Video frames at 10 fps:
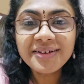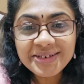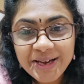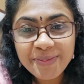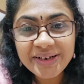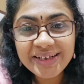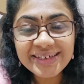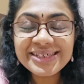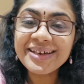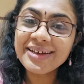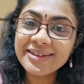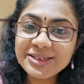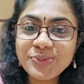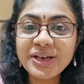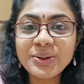Dear buddies,
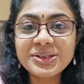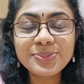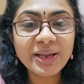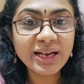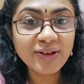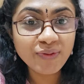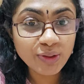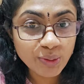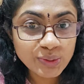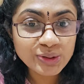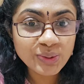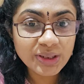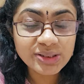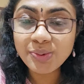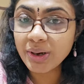this video is mainly for those
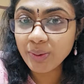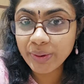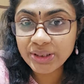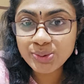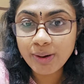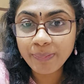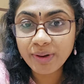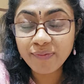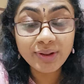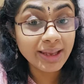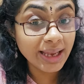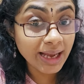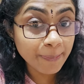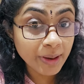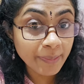students who are going to appear for the
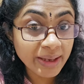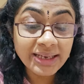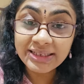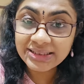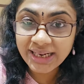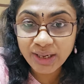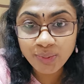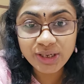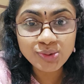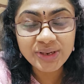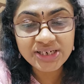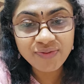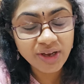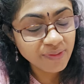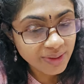upcoming January
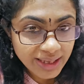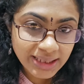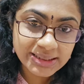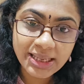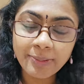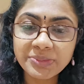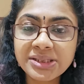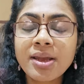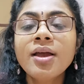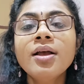25 exams.